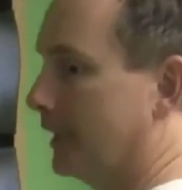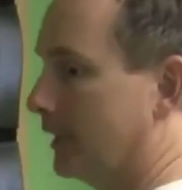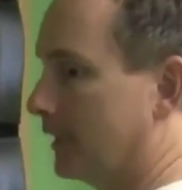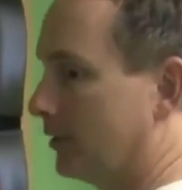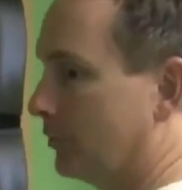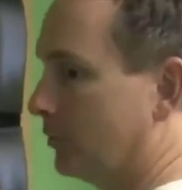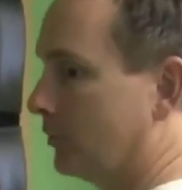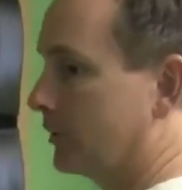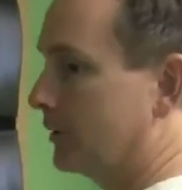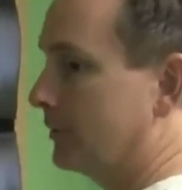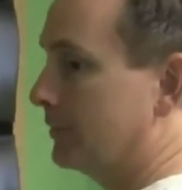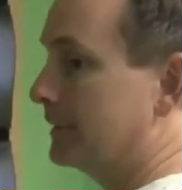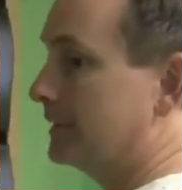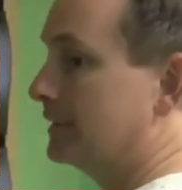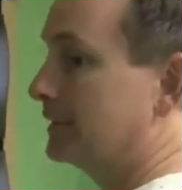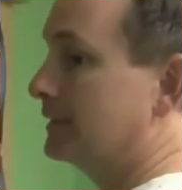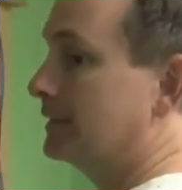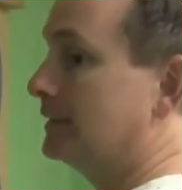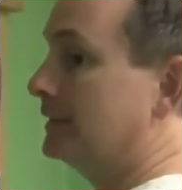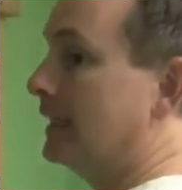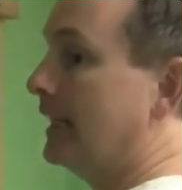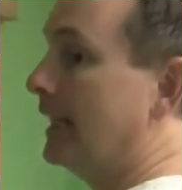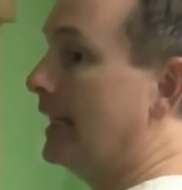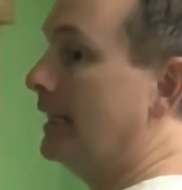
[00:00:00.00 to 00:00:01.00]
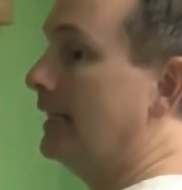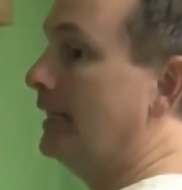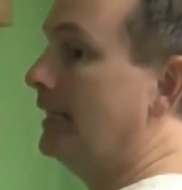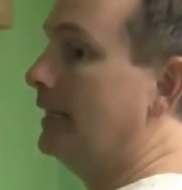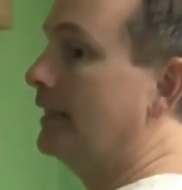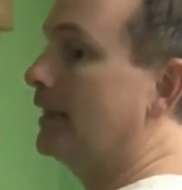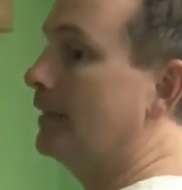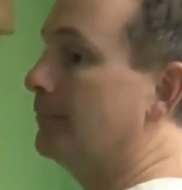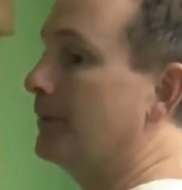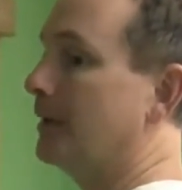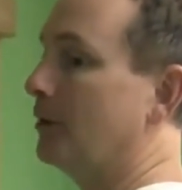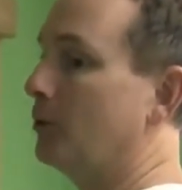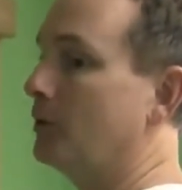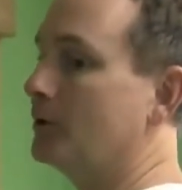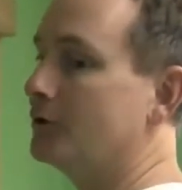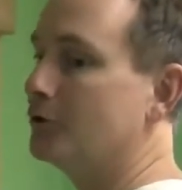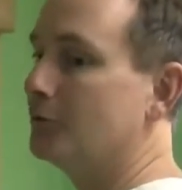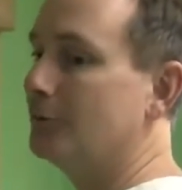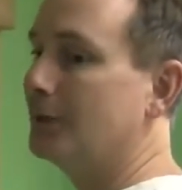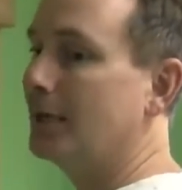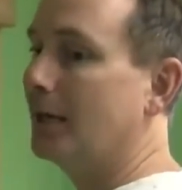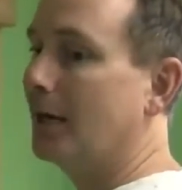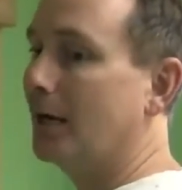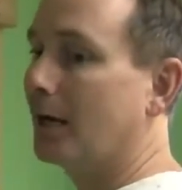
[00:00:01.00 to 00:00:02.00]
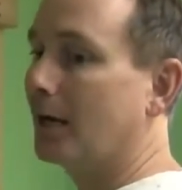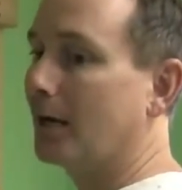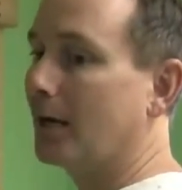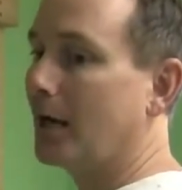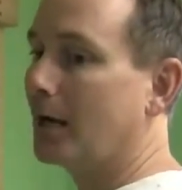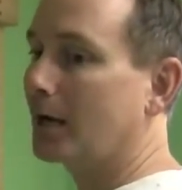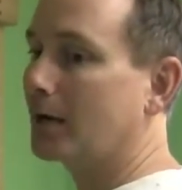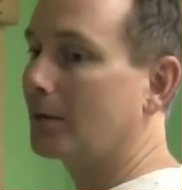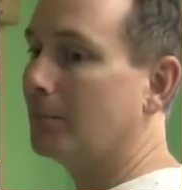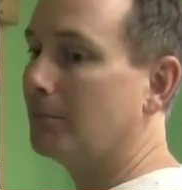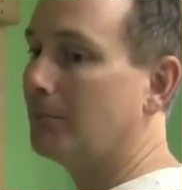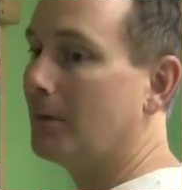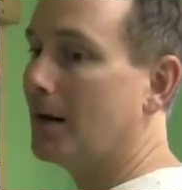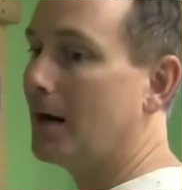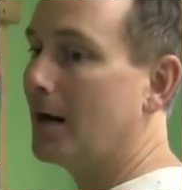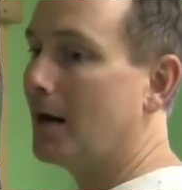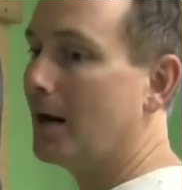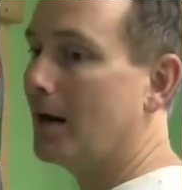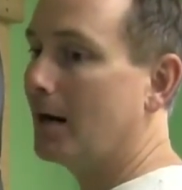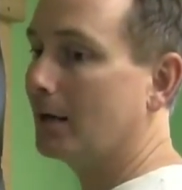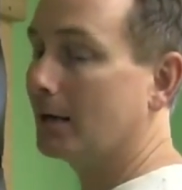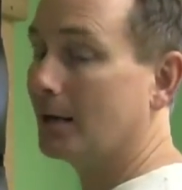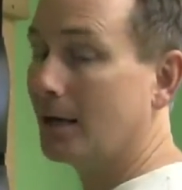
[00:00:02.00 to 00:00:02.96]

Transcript: I don't want to be standing up. I want to be lak ma.